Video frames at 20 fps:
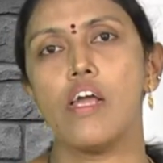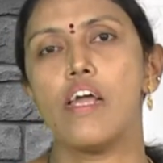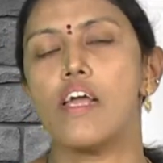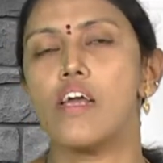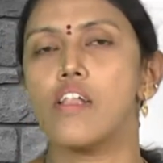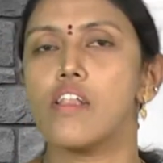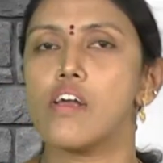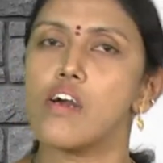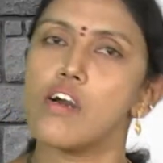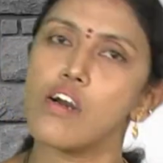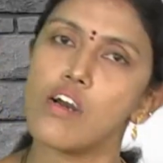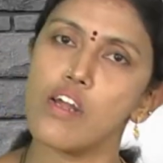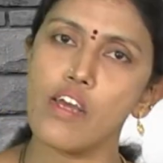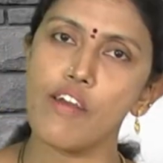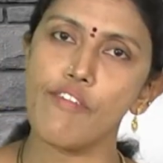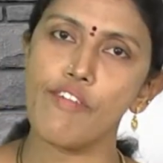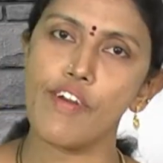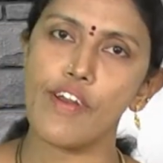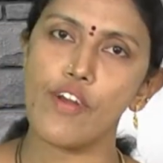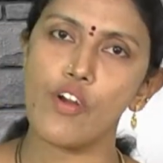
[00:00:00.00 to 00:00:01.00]
In the
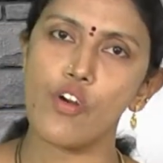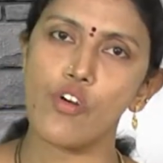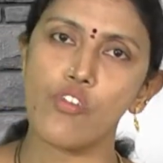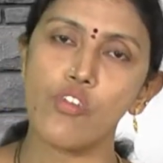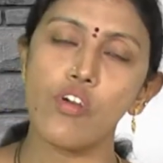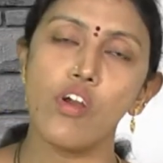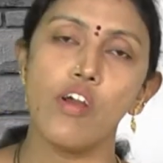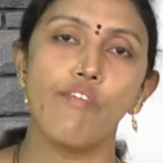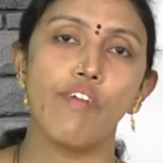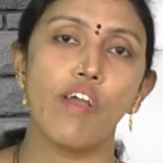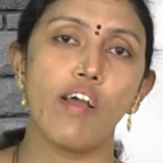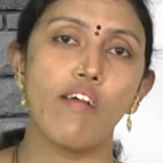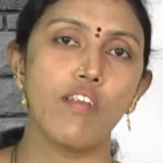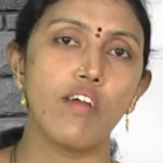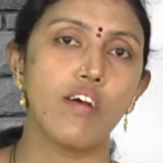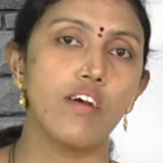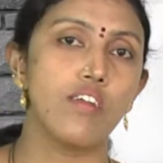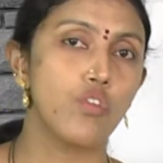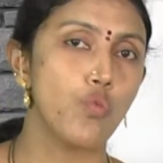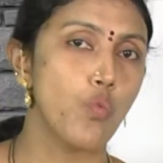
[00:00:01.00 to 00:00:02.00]
earlier videos, we have
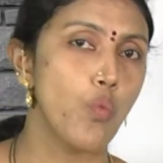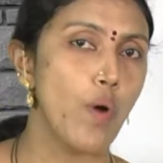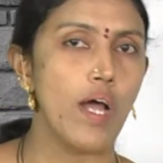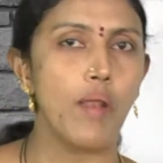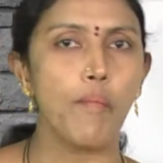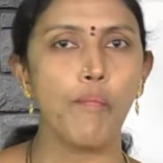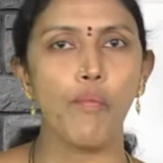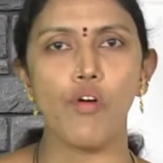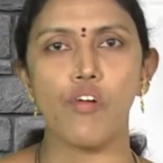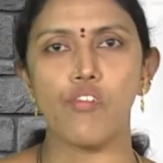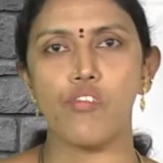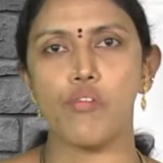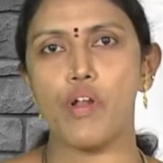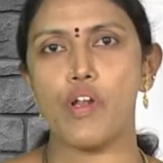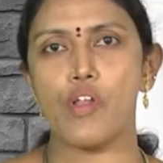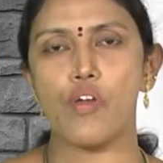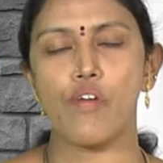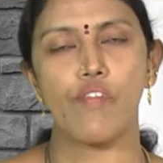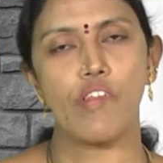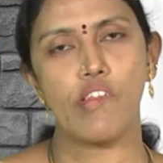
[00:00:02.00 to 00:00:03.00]
learned one
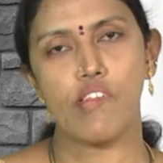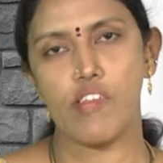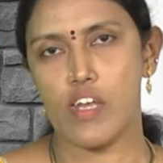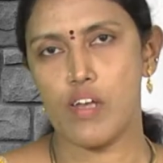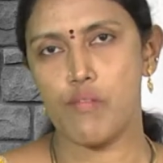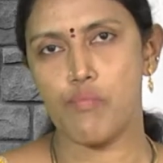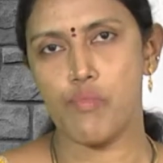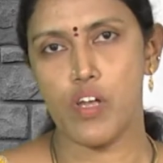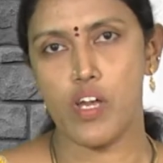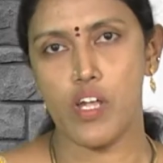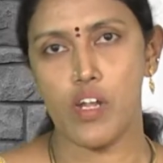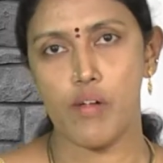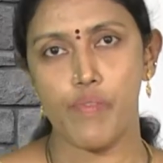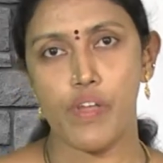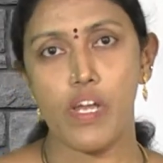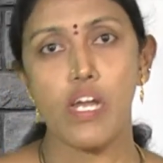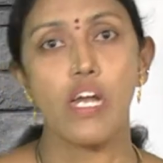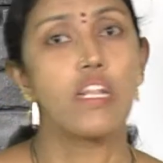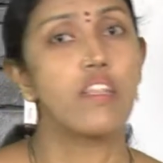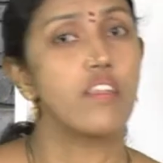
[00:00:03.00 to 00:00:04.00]
possibility of the same theorem.
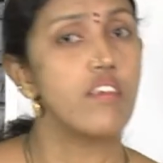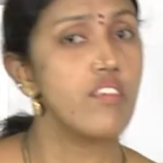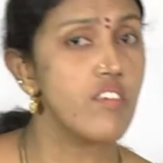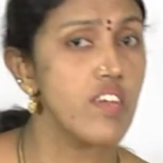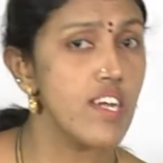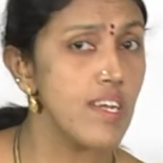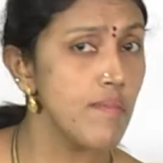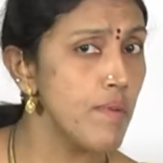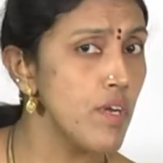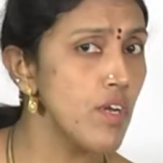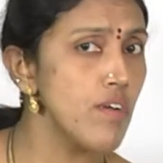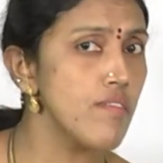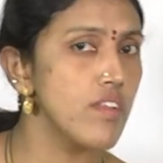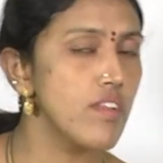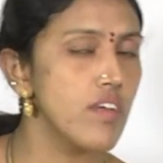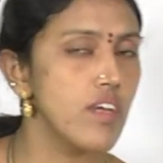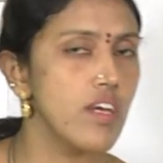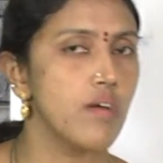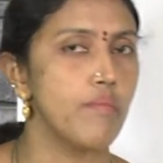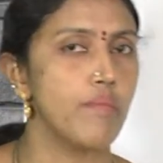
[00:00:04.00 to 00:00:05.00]
The statement of the
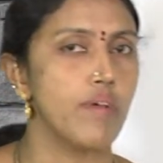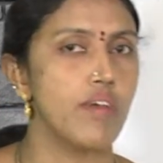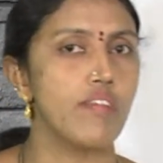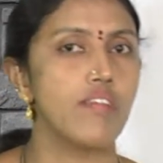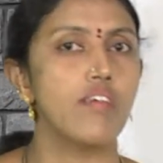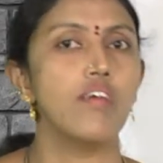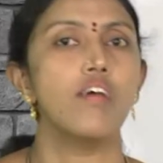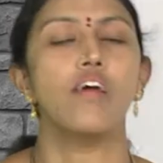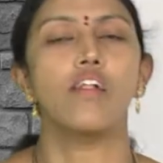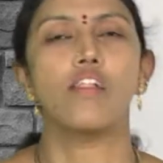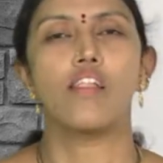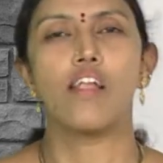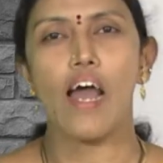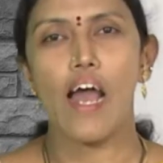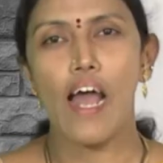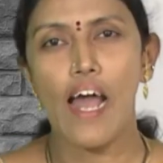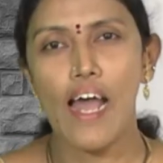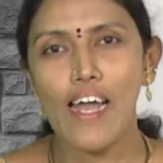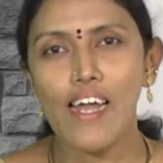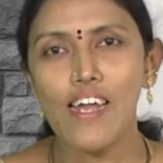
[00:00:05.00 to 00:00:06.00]
theorem is the
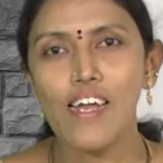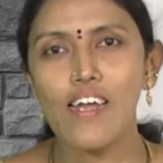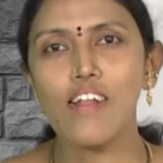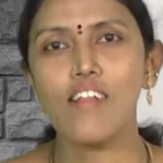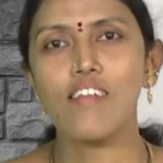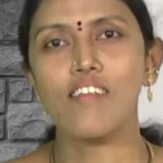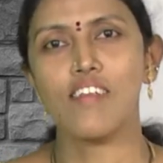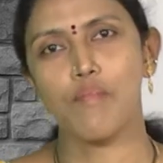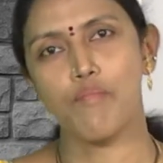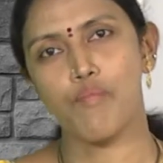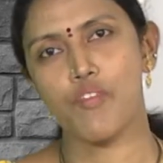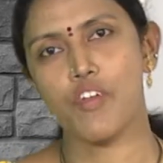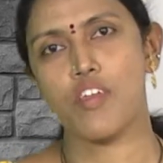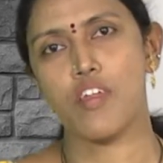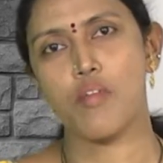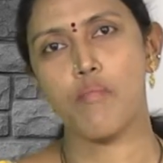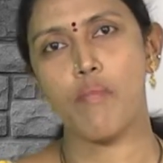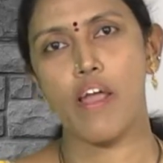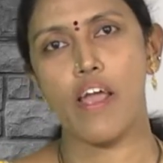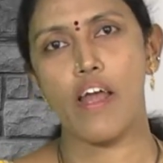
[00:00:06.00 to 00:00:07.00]
angle
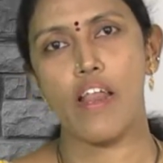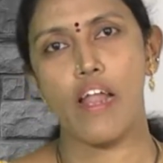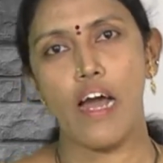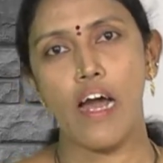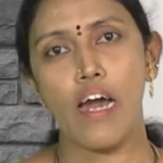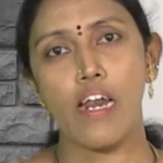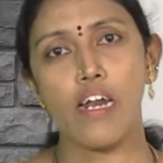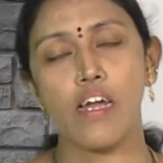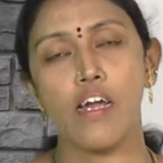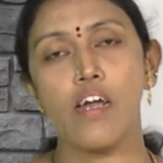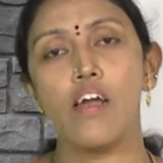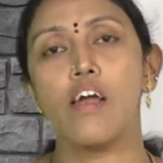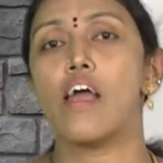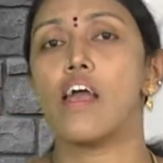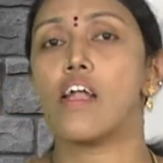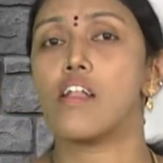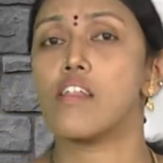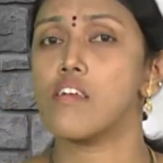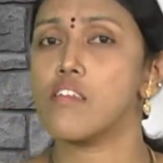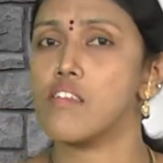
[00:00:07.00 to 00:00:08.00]
subtended by an arc
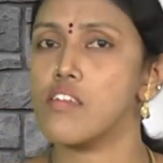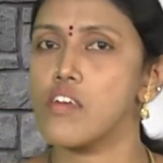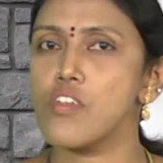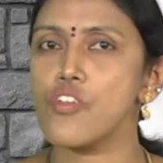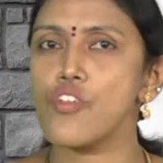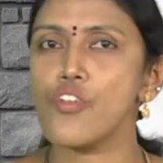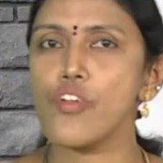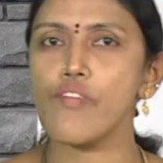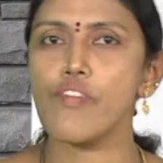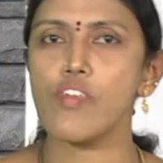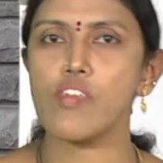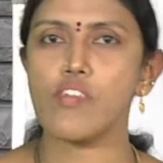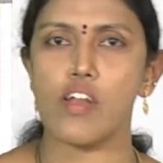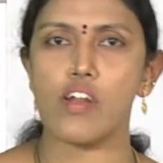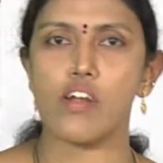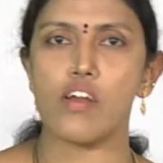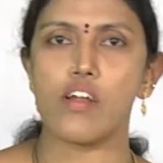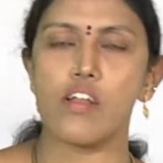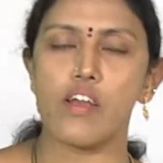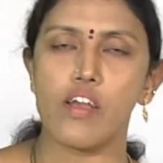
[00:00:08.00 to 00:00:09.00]
at the center of the
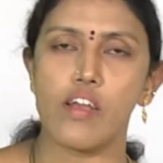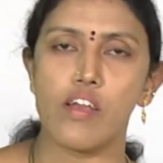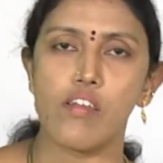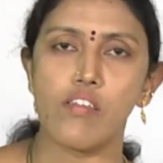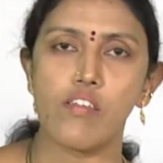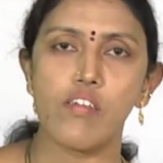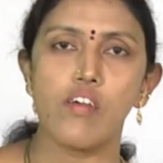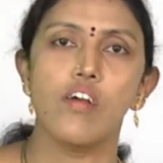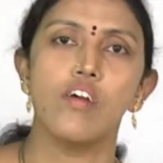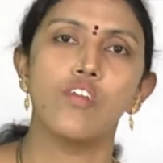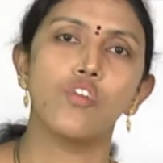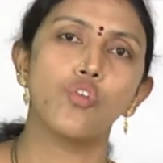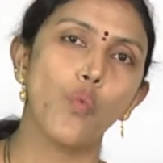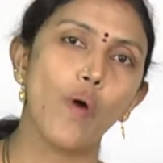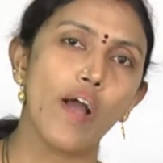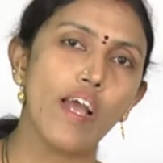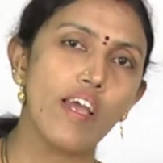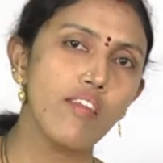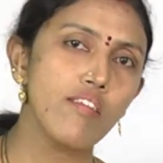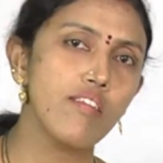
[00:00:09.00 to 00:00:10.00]
circle is
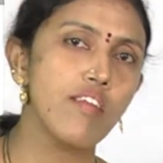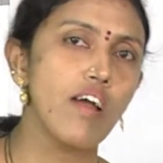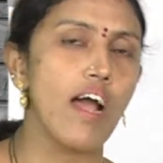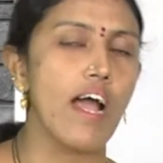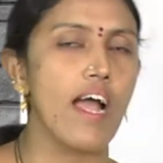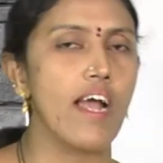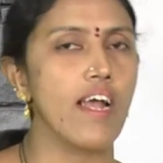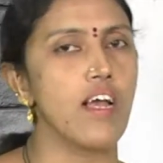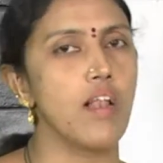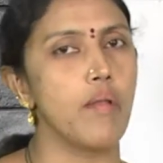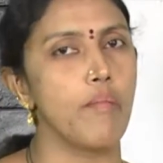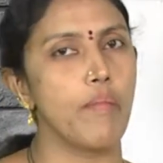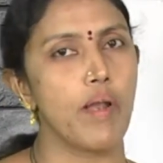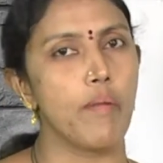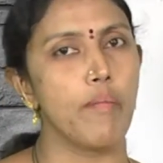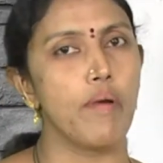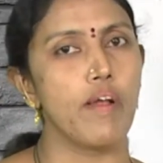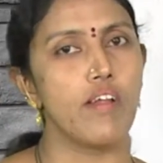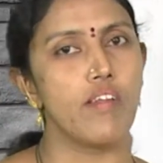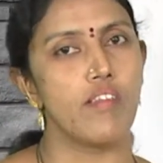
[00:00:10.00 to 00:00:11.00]
twice the angle
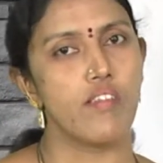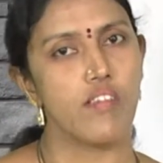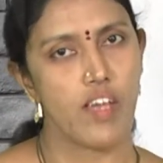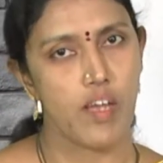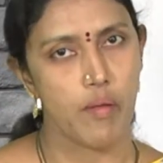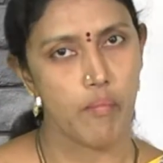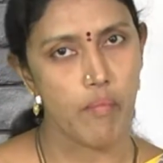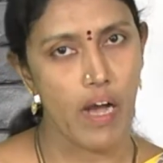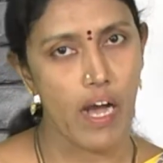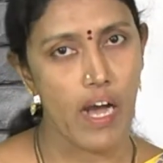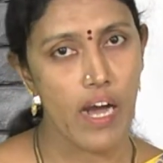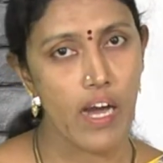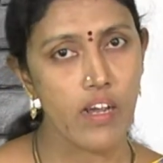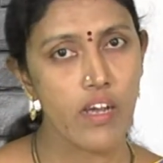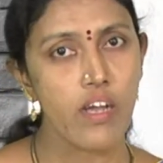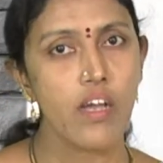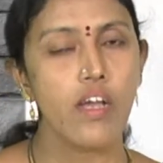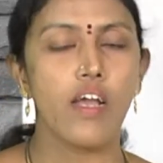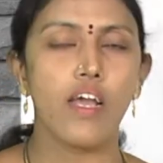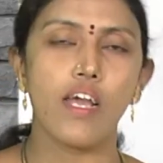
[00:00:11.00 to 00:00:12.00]
made by the same arc
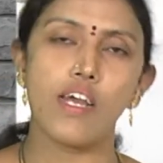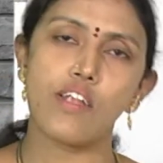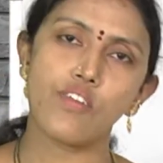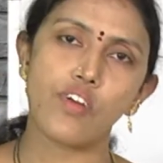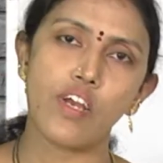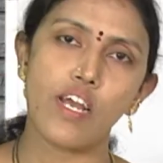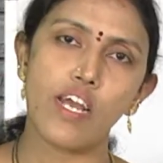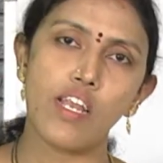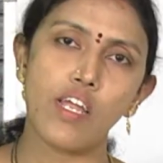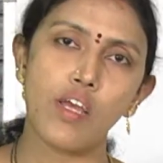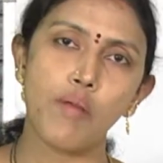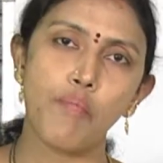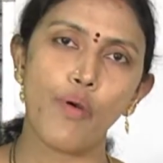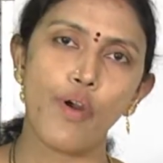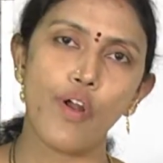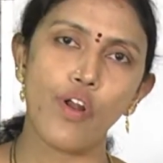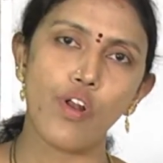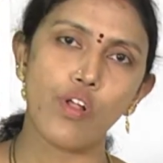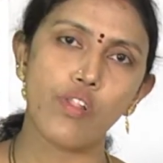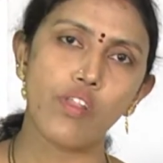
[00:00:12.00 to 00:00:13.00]
at any
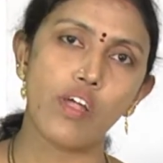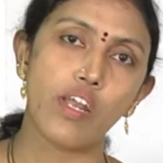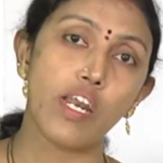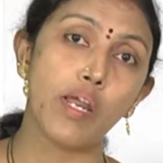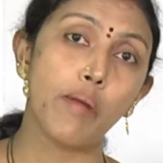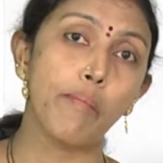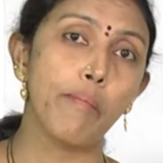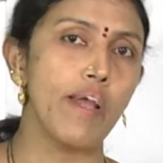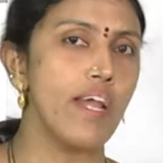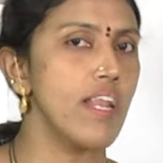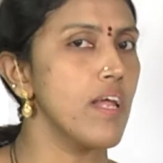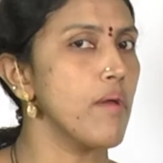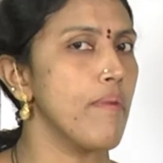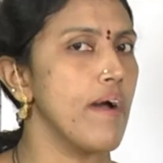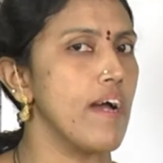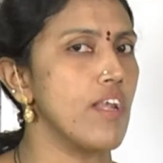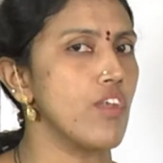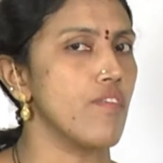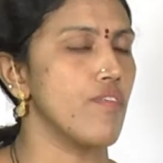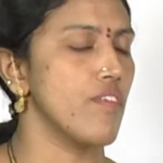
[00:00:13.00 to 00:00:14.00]
point on the remaining
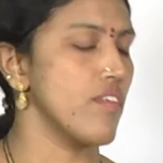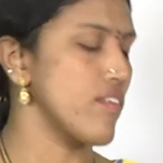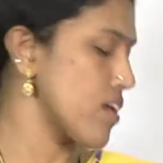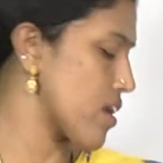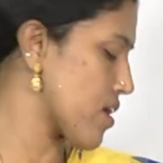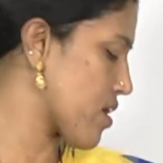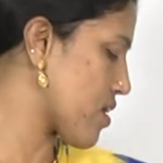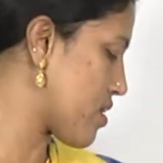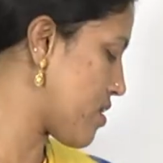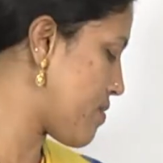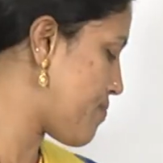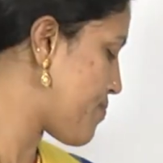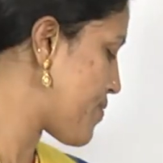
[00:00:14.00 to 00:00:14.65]
part of the circle.